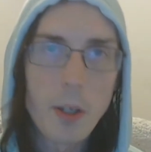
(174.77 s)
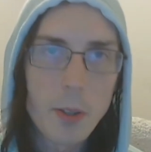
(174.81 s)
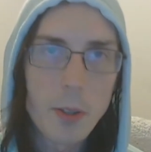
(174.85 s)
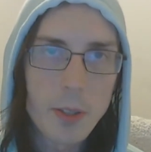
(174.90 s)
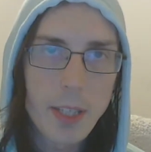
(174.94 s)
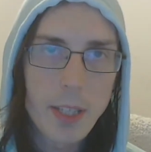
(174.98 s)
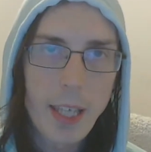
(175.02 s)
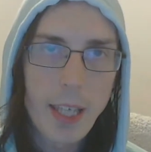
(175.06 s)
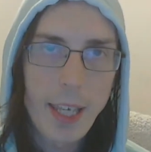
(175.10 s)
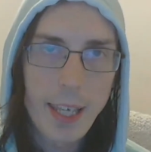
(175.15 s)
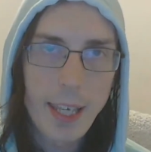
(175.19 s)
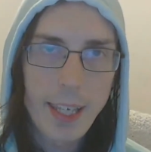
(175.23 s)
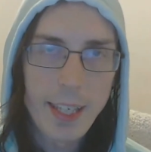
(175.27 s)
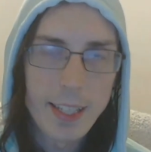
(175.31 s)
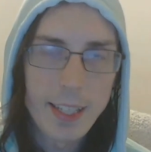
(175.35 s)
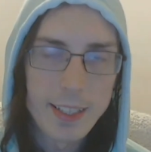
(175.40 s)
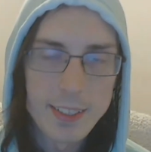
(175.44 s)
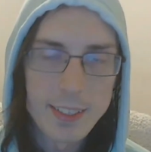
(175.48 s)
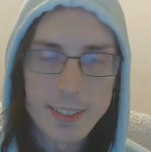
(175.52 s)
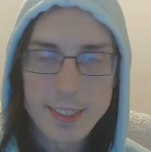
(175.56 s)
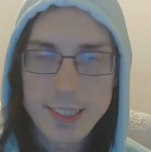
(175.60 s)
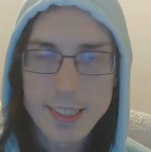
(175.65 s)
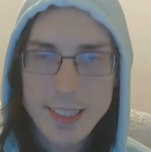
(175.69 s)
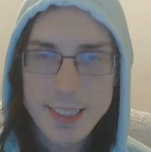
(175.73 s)
Okay,
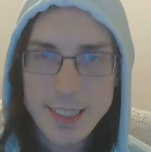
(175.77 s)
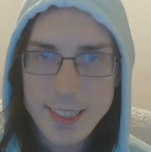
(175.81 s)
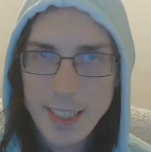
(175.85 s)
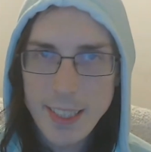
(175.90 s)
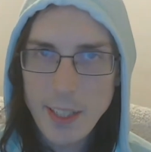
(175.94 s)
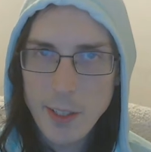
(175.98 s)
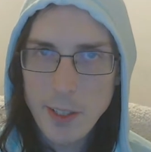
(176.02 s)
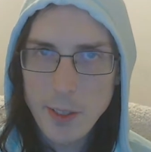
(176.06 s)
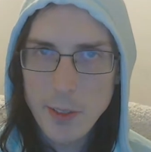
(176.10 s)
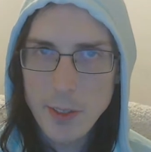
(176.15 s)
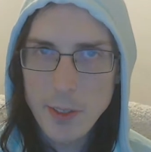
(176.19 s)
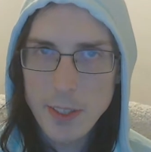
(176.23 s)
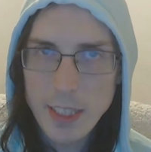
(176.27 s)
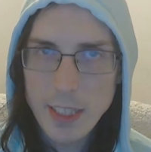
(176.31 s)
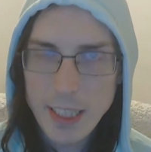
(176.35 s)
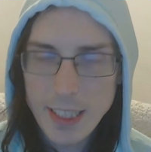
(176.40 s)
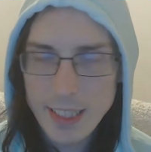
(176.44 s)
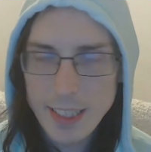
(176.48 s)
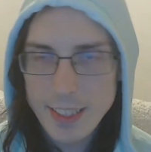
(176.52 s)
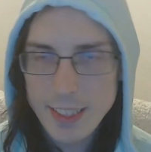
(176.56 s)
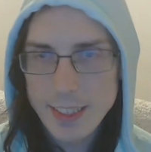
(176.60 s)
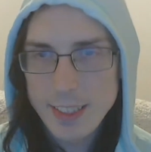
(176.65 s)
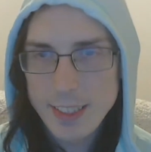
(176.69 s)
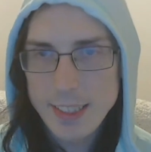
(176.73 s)
so
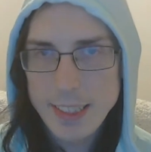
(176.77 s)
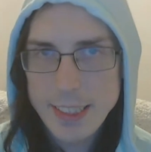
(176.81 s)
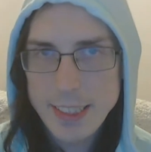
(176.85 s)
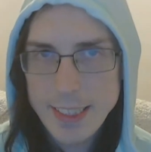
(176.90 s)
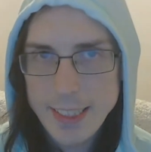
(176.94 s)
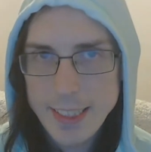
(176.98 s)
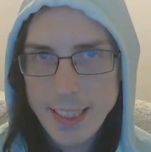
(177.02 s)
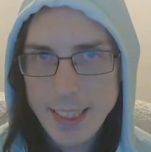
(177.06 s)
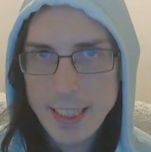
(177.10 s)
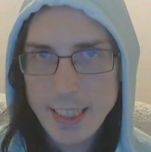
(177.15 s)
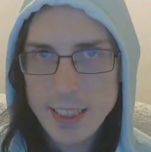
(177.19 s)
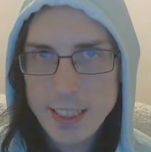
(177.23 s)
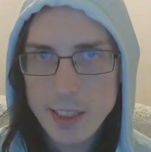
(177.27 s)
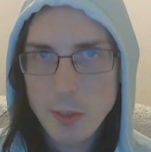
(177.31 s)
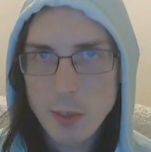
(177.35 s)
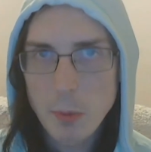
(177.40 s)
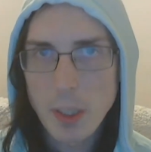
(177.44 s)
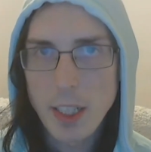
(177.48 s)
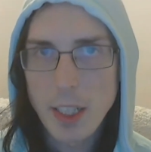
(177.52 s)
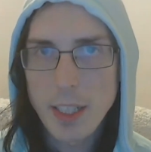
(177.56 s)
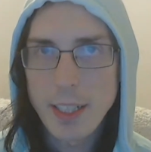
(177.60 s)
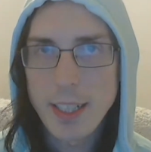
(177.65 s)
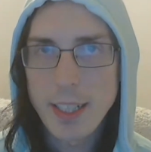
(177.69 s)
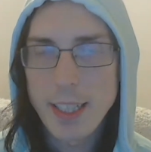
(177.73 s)
this next
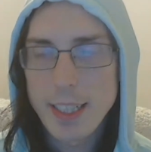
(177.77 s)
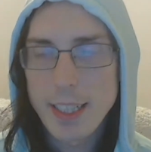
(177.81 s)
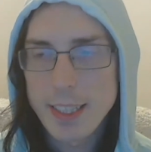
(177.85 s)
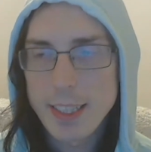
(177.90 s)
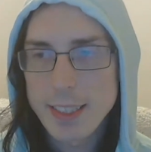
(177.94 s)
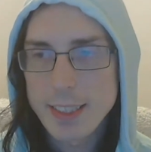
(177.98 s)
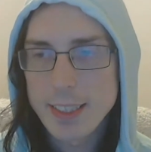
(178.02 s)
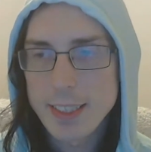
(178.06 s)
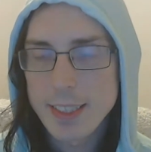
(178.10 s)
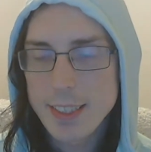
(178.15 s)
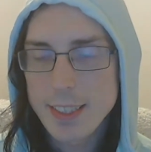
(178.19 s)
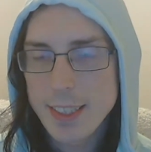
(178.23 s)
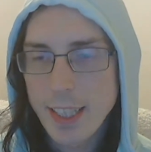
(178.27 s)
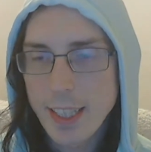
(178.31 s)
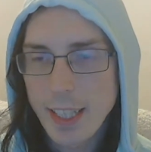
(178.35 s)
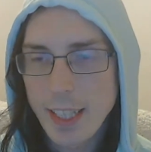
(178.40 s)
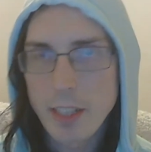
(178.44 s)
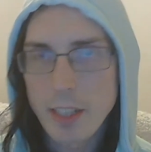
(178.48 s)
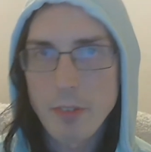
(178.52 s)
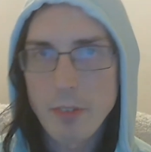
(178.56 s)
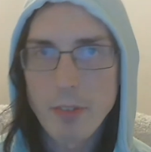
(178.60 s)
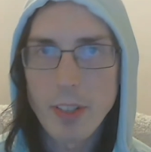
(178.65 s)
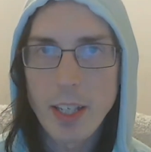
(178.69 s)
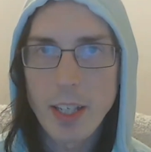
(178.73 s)
one is kind
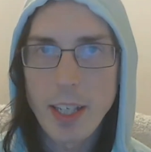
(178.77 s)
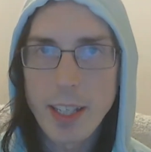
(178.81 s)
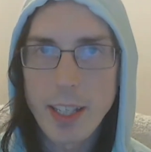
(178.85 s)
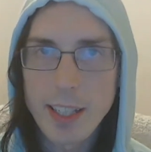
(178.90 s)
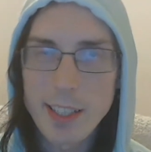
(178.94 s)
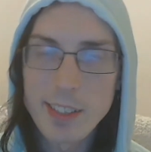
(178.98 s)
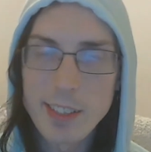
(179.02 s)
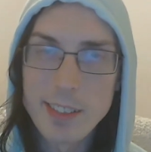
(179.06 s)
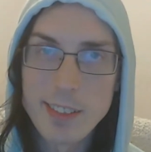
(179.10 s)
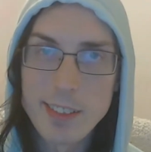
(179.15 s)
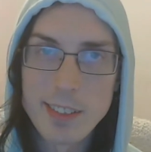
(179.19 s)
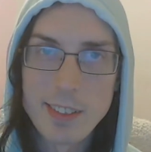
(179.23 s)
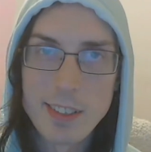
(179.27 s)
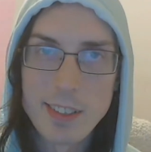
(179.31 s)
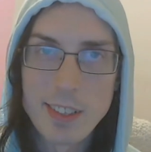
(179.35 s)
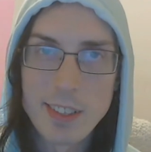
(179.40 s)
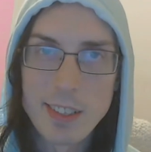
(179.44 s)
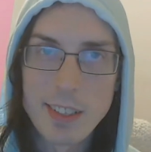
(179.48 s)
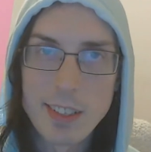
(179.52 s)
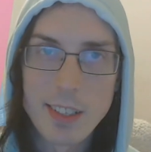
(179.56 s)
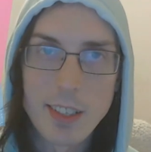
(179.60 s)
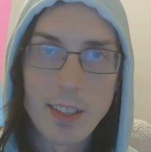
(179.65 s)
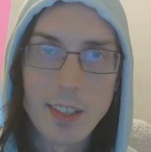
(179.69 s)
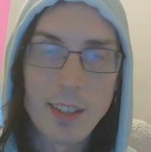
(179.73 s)
of like
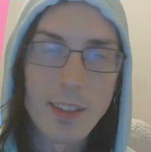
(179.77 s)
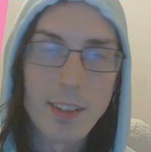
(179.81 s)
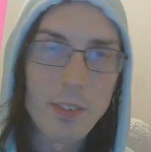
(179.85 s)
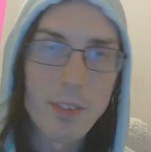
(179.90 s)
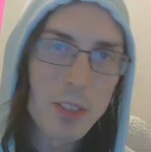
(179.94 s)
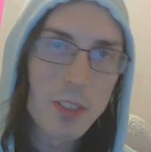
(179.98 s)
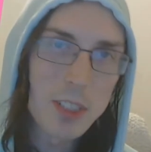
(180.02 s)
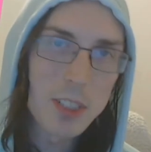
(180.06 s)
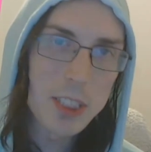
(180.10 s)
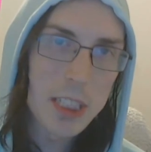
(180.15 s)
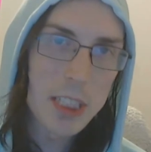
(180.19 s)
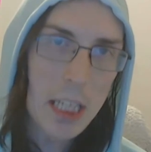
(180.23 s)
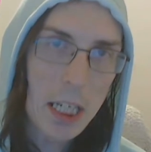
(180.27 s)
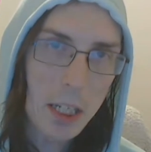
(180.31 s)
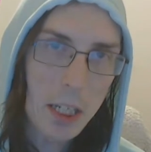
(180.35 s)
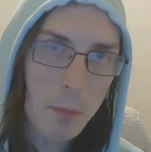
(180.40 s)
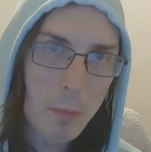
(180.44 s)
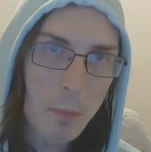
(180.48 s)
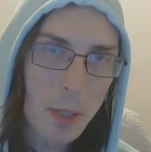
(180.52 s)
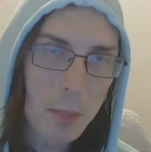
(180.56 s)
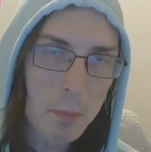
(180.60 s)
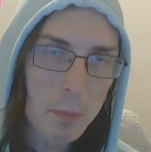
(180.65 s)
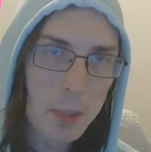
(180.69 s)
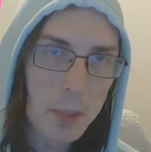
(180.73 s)
the sock
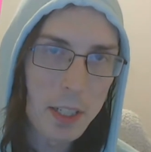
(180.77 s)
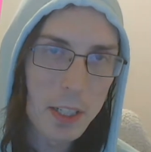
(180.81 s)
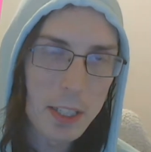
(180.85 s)
puppet